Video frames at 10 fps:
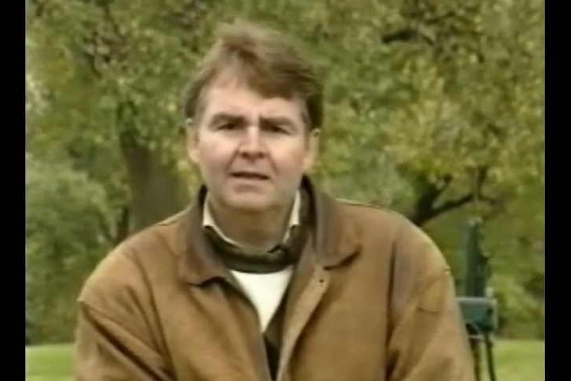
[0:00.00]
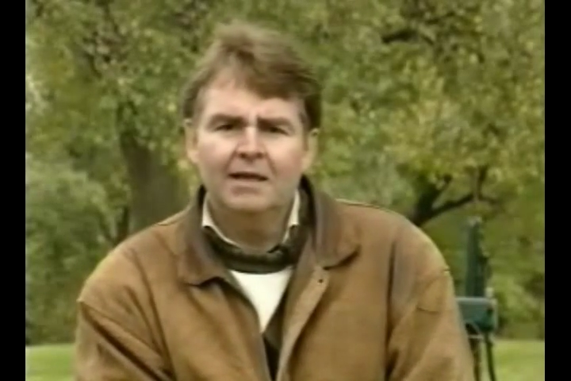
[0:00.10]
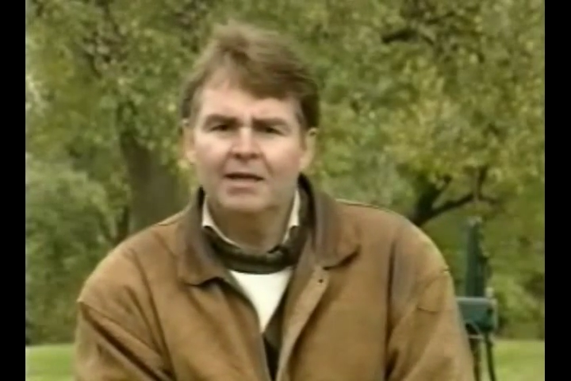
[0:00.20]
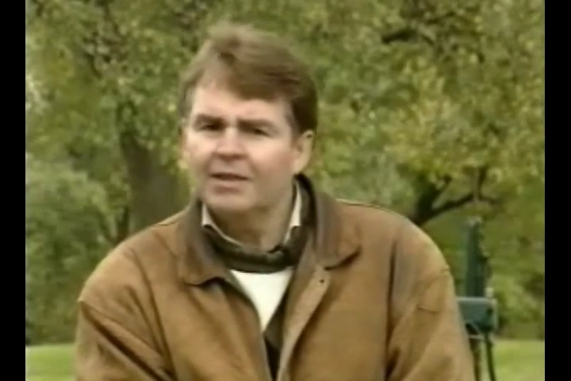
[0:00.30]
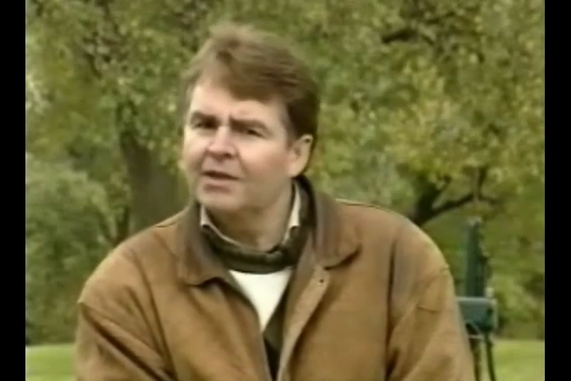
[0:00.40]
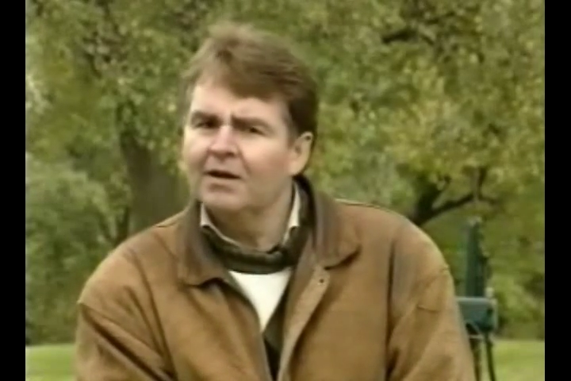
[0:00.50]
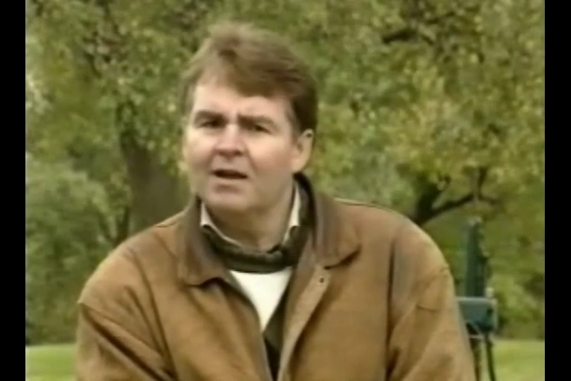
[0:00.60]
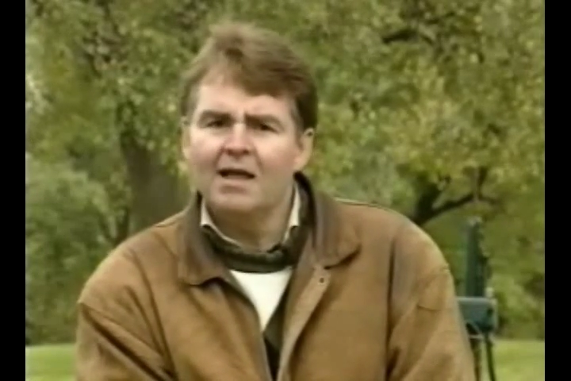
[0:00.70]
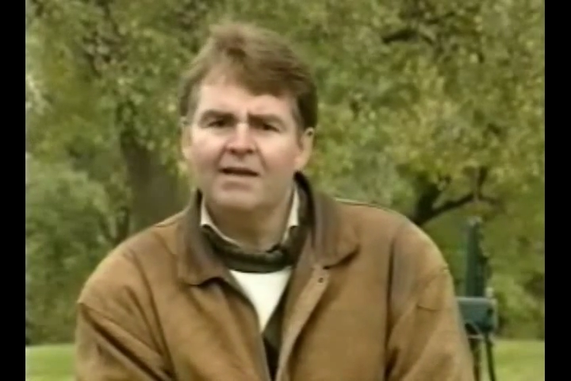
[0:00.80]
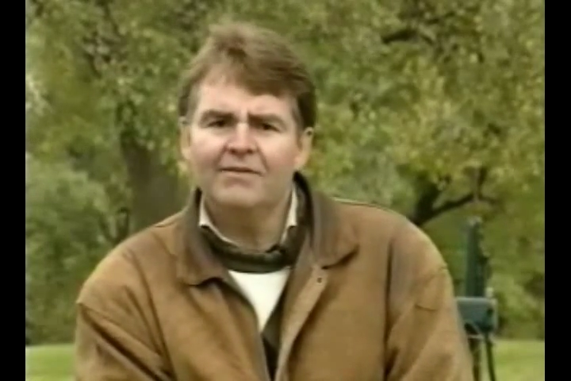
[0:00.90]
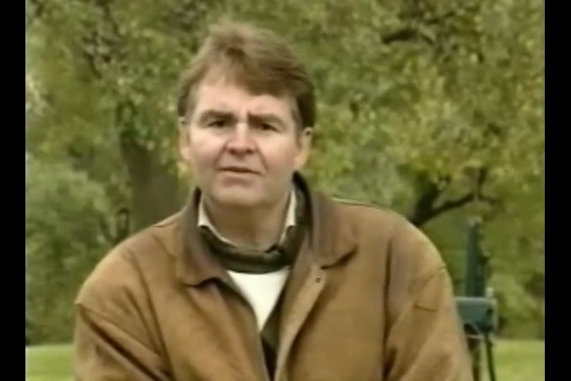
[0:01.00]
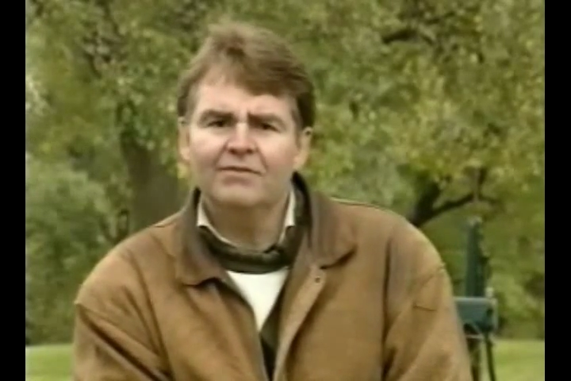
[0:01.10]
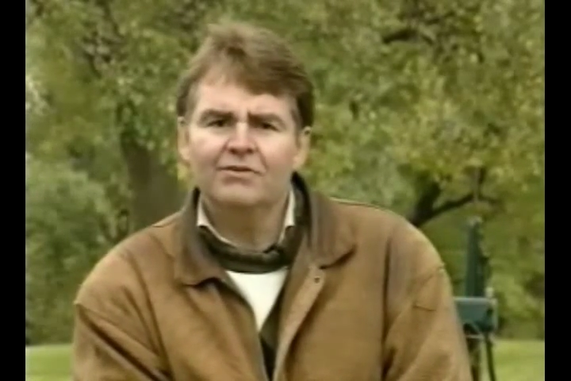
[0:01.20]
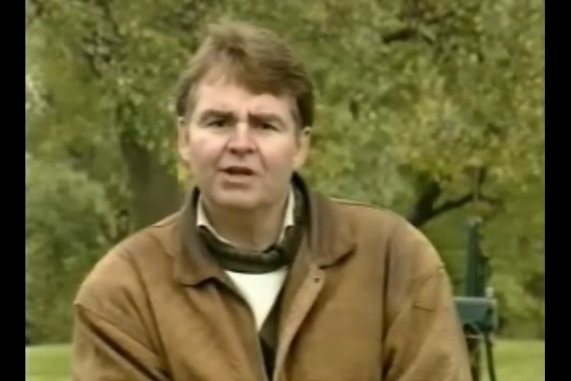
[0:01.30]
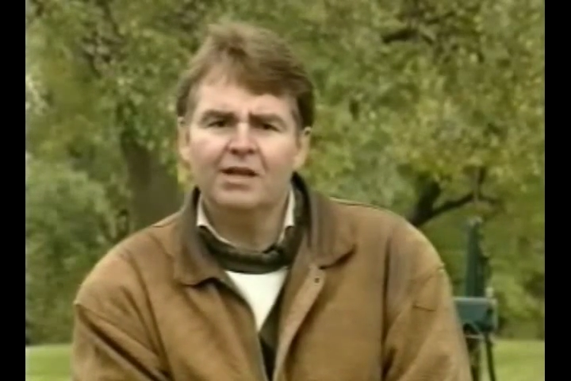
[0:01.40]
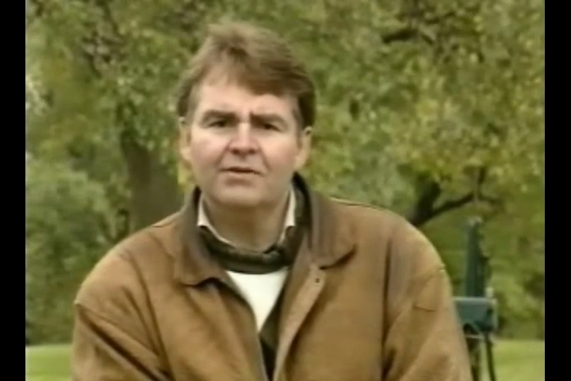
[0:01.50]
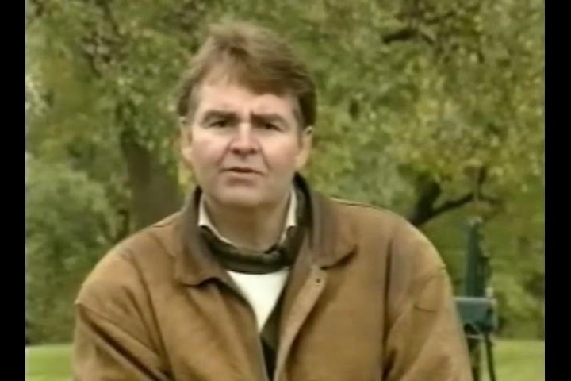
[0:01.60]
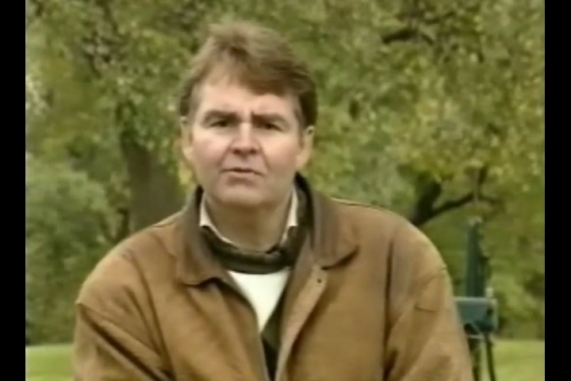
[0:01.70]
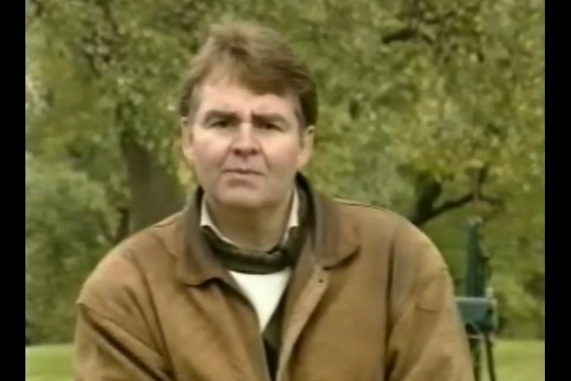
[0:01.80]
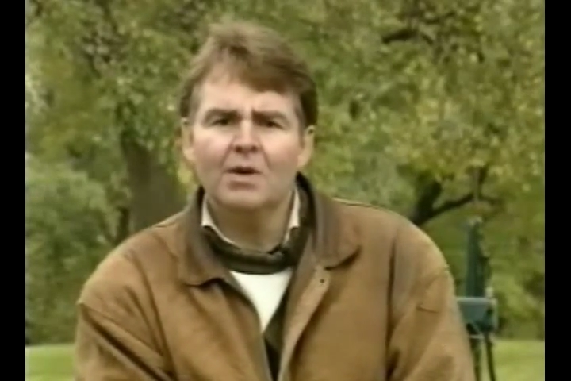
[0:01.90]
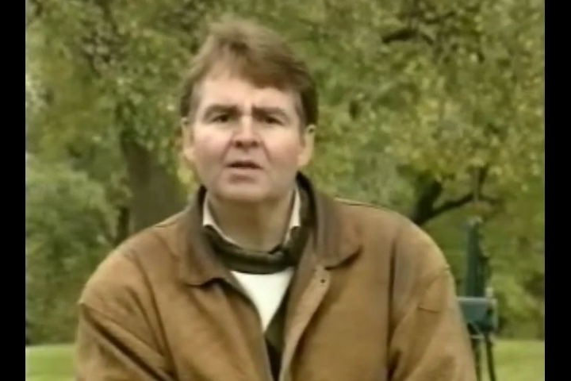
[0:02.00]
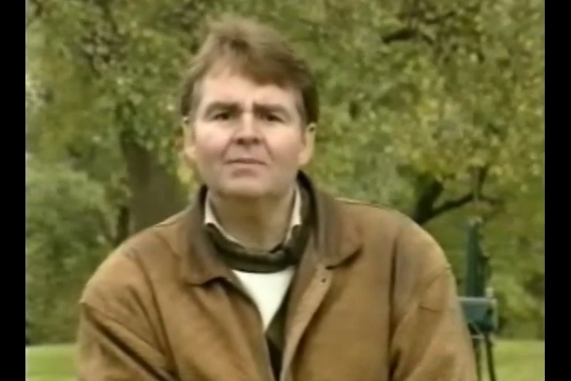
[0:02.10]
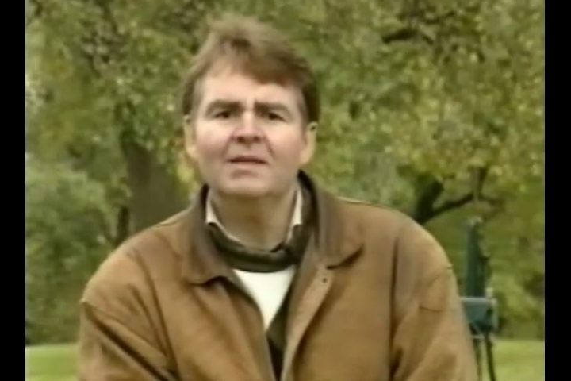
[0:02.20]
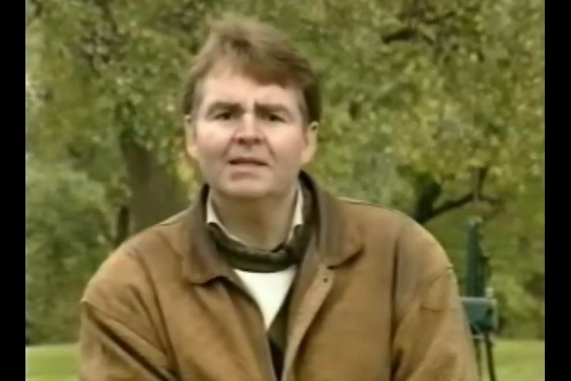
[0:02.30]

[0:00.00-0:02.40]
and yet their lives have changed remarkably